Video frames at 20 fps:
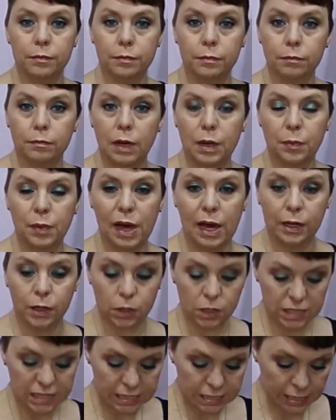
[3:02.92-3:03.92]
my
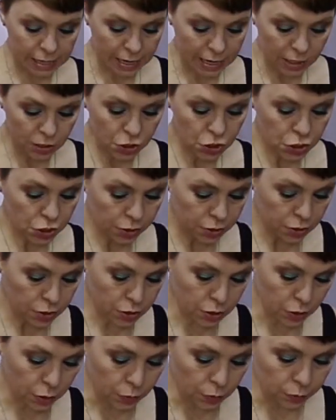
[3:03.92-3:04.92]
pattern stash,
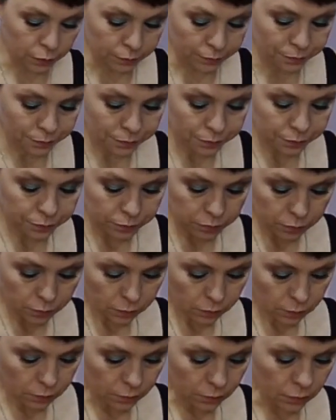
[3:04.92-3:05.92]
so
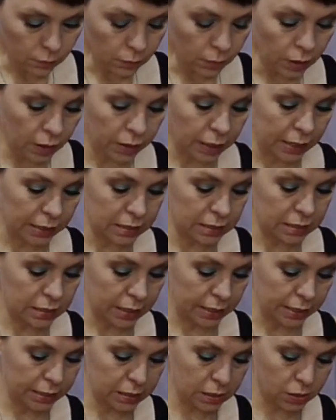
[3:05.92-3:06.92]
that's
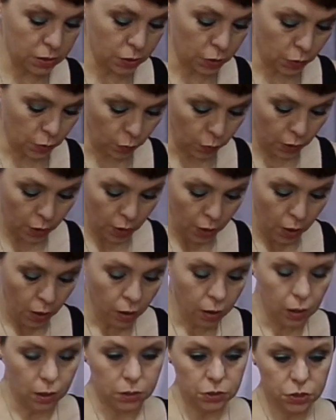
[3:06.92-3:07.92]
nice. So
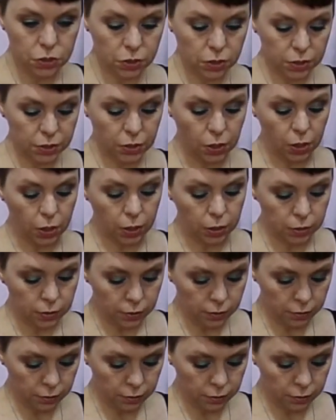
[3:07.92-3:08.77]
onto the yarn,